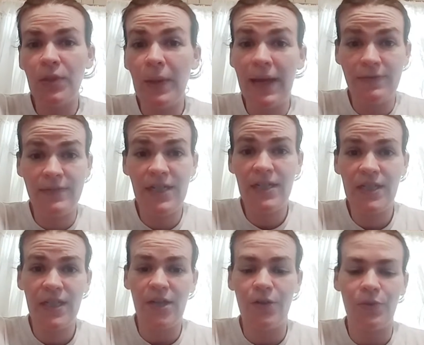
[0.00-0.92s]
So I have 10
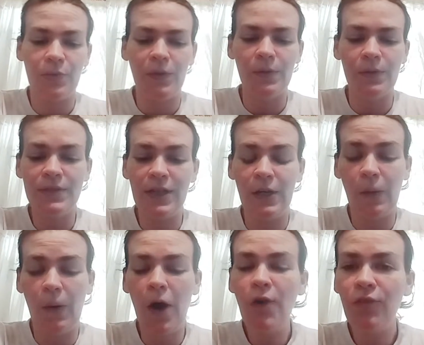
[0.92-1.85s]
to go through. So
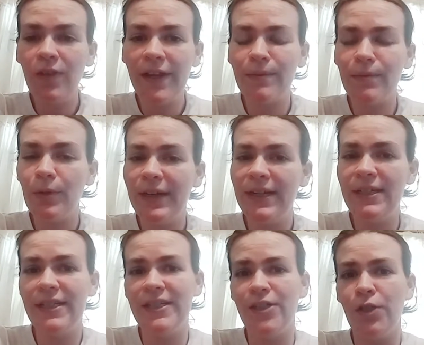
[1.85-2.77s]
hopefully I won't get
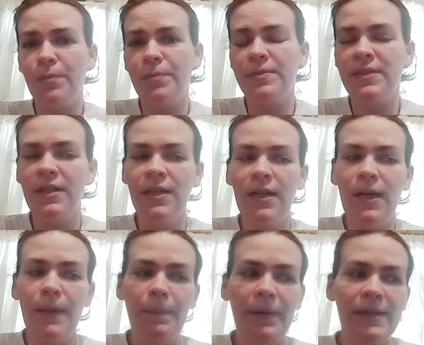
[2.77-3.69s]
any dupes,
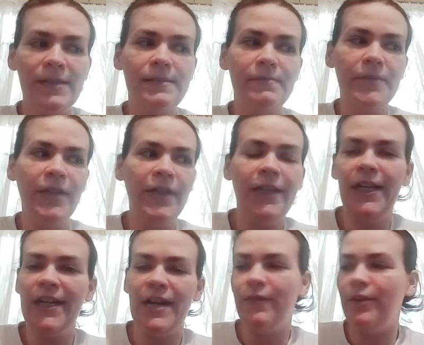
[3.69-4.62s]
but
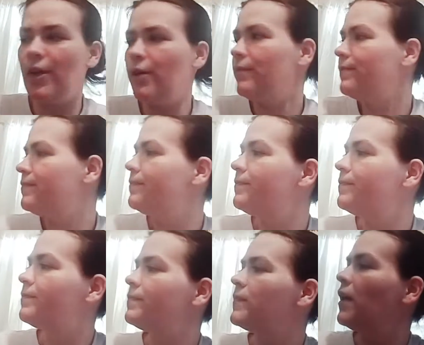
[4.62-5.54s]
you never know.
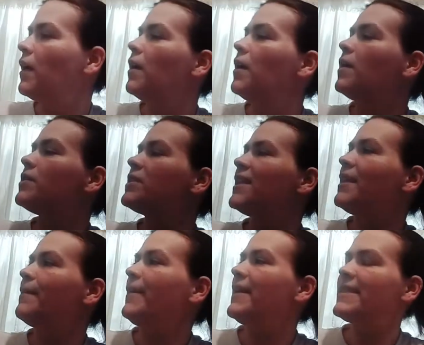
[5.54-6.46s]
So
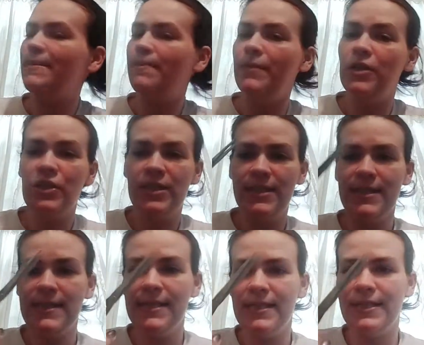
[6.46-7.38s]
let me get some
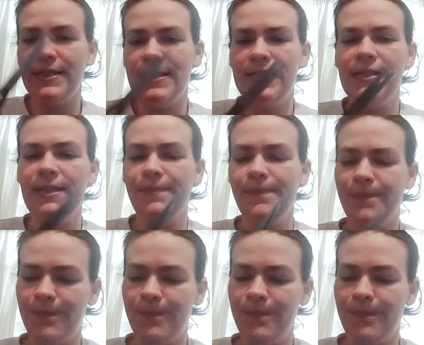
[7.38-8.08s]
scissors.